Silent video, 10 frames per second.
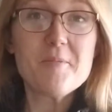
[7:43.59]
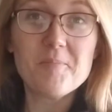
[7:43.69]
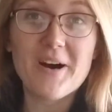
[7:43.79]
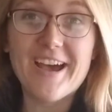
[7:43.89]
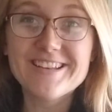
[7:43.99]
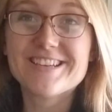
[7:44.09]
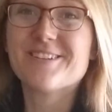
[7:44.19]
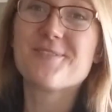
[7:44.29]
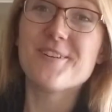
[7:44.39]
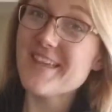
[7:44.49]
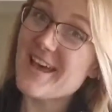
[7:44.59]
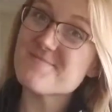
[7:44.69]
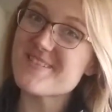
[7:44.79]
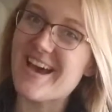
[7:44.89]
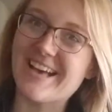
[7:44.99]
But for
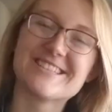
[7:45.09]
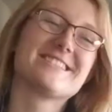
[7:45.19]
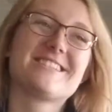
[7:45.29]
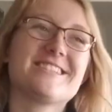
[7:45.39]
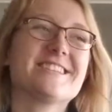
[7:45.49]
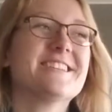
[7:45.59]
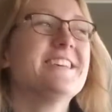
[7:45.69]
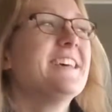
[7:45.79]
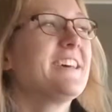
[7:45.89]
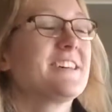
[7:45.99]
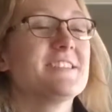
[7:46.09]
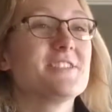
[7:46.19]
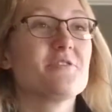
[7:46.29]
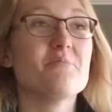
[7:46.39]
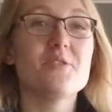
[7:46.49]
them, yes, because
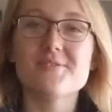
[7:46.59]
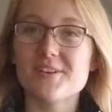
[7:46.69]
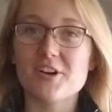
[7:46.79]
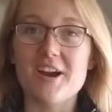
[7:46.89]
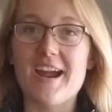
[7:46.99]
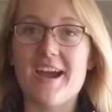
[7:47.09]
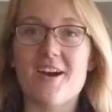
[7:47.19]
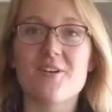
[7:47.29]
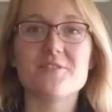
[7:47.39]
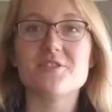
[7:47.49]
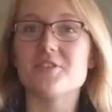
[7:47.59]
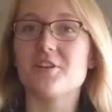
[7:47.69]
you're moving around,